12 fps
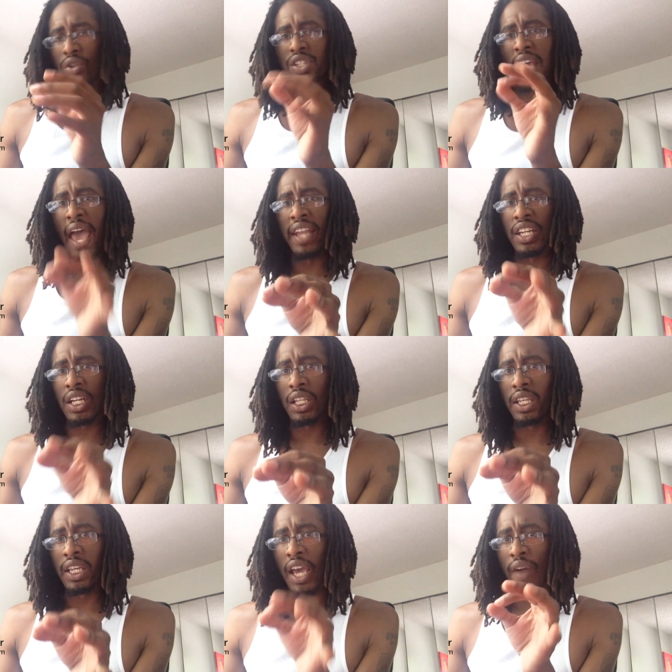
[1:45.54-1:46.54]

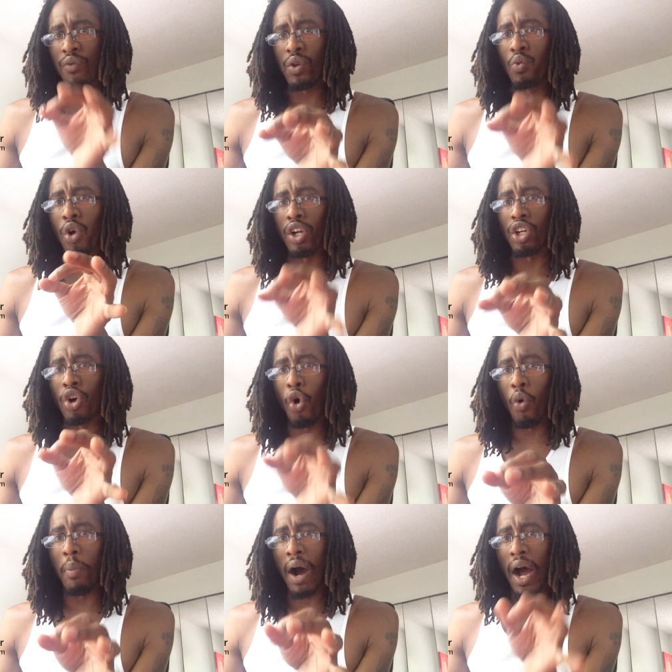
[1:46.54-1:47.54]
technically, if we want to
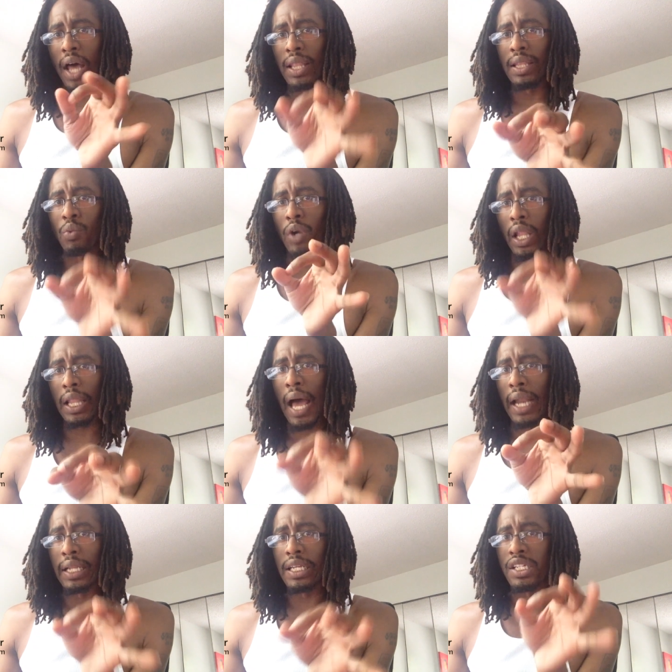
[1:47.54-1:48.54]
go by what a
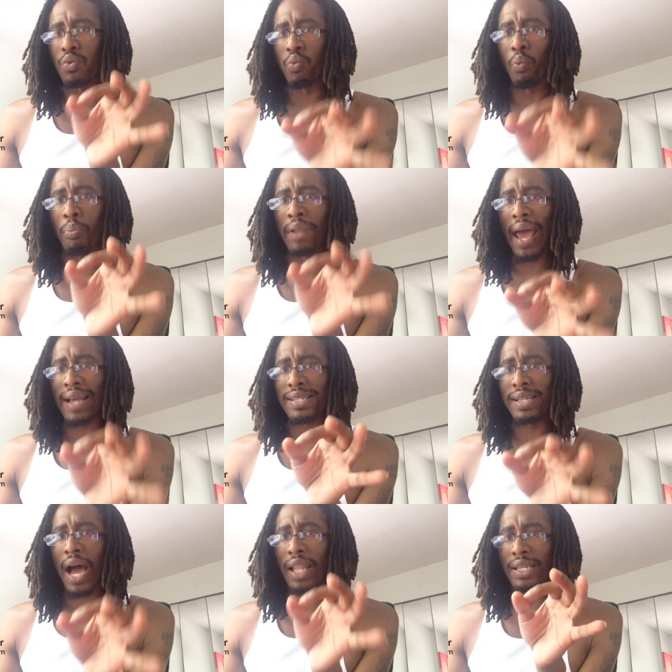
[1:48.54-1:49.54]
lot of these black
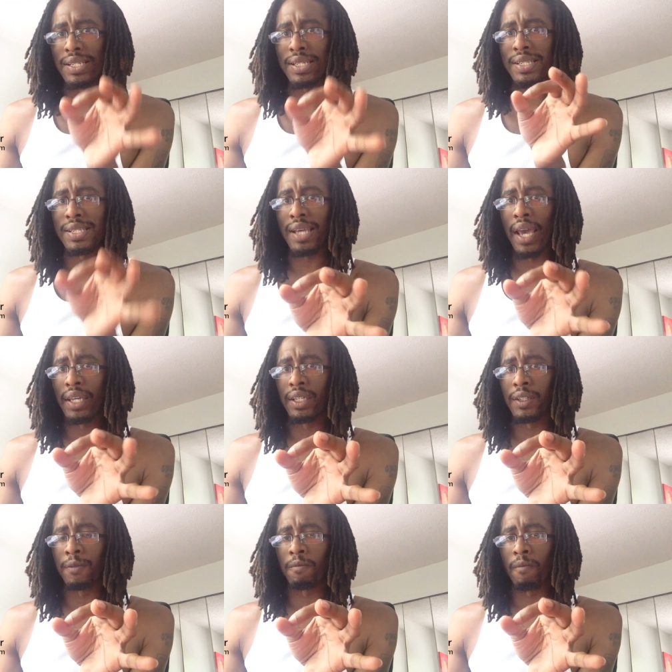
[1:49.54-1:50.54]
scholars are
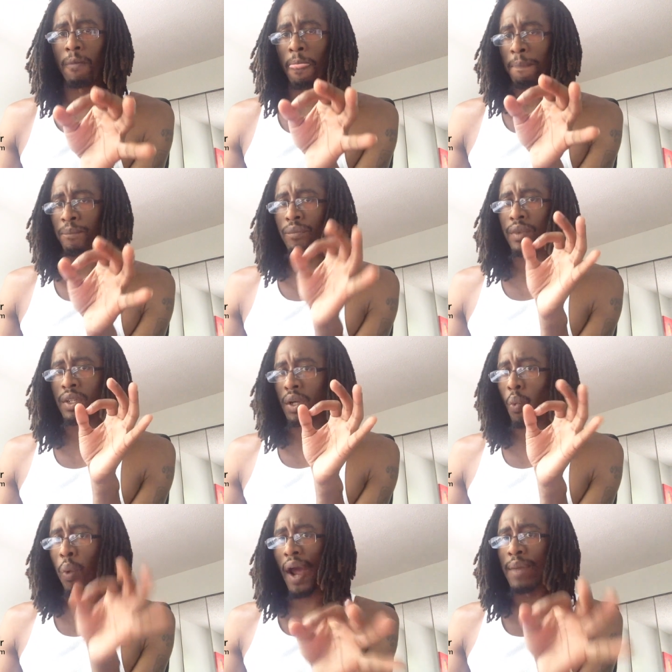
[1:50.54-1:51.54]
saying,
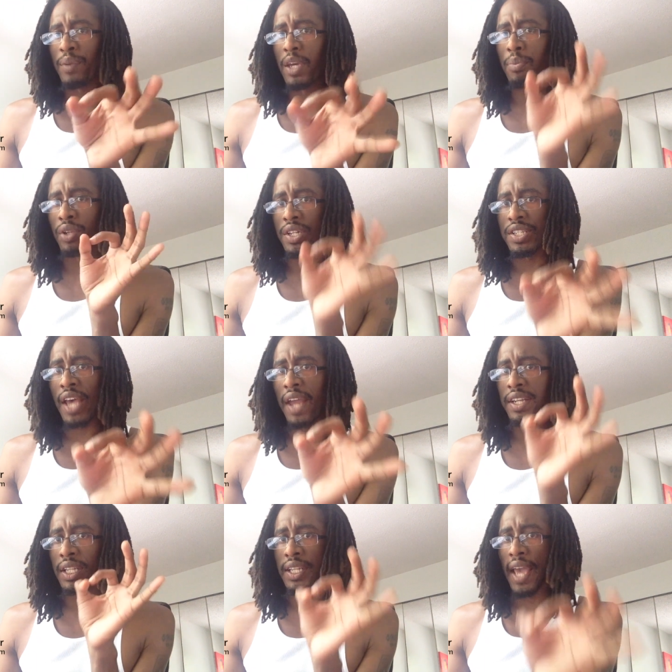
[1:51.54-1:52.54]
white people are
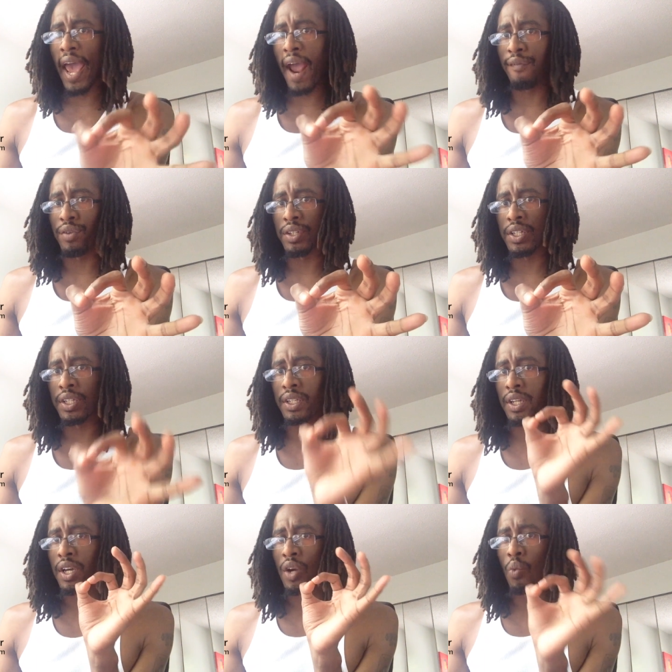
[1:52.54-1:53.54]
technically African
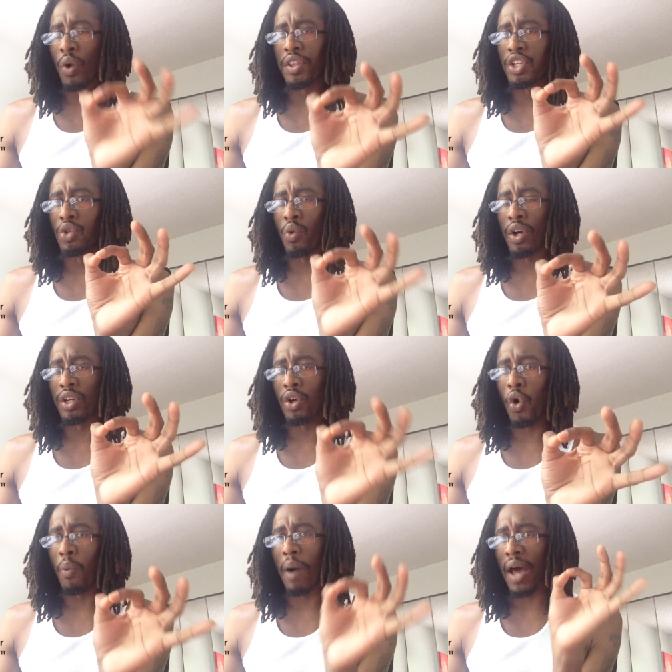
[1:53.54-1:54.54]
whether you want to
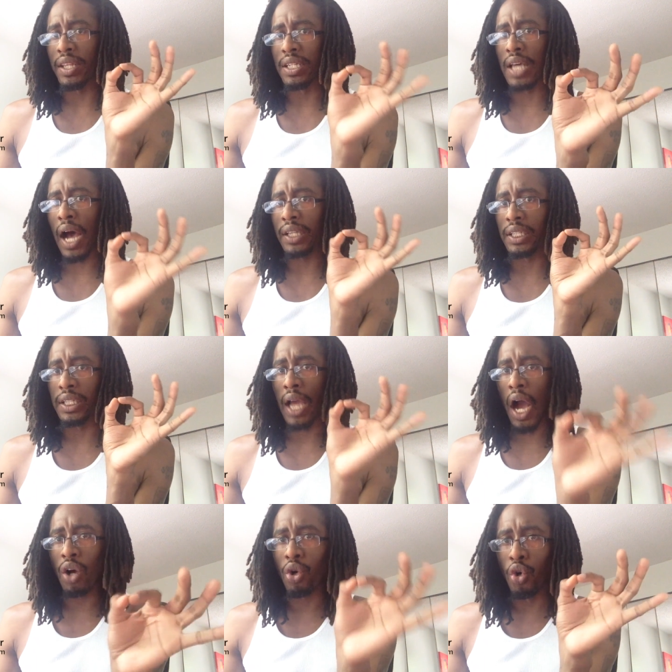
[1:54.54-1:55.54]
go by the Dr.
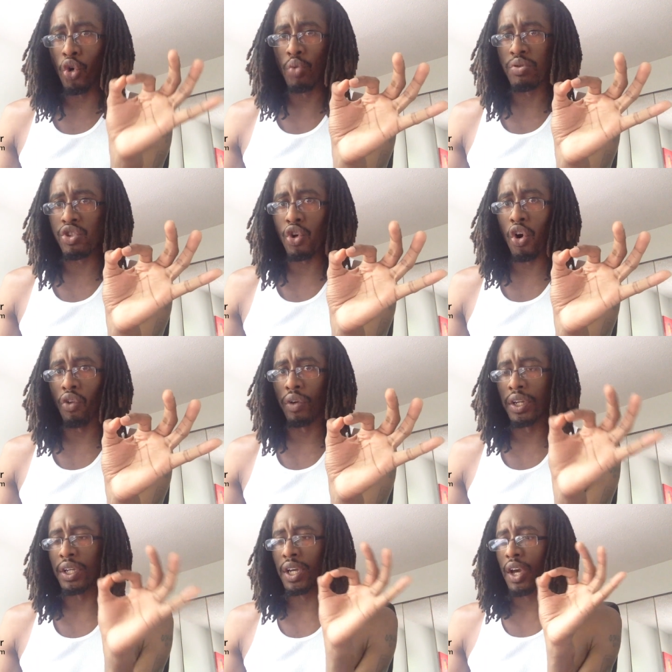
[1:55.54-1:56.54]
Yakub
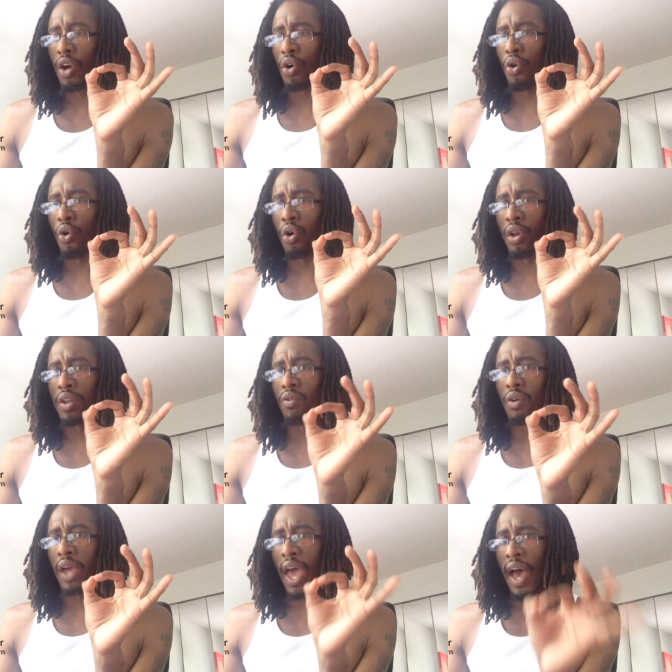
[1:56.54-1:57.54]
story or
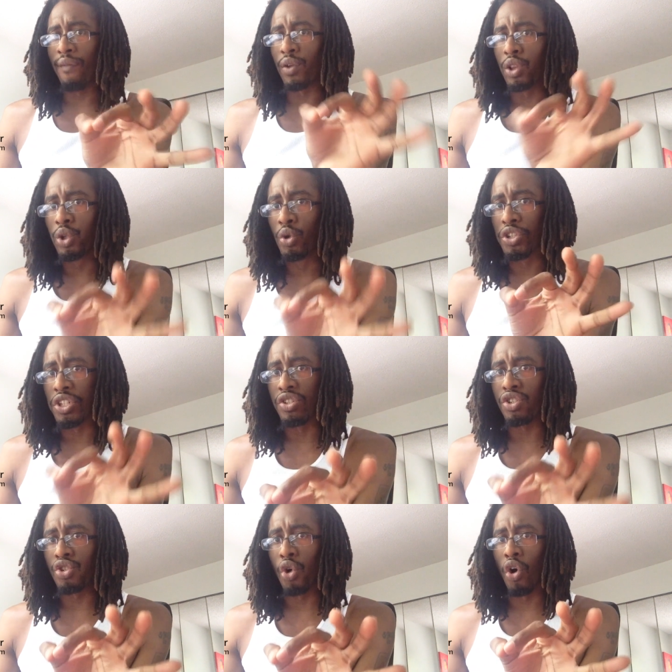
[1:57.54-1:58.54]
the
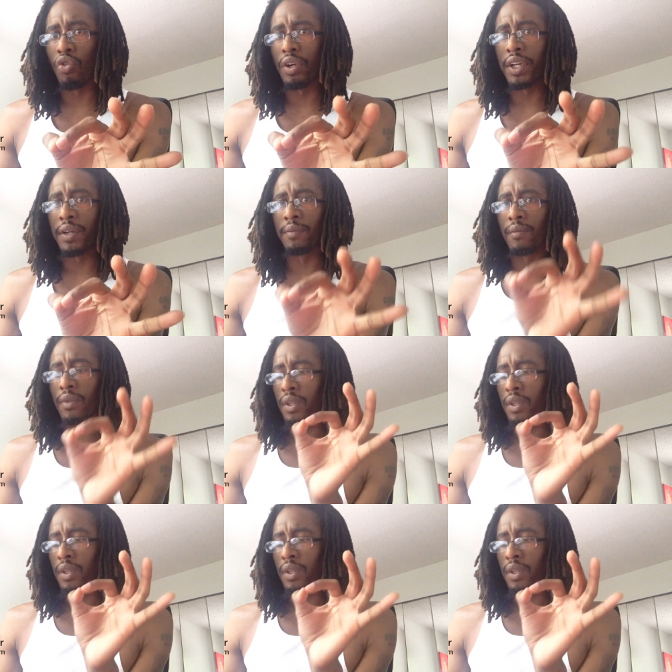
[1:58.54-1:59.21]
evolution story,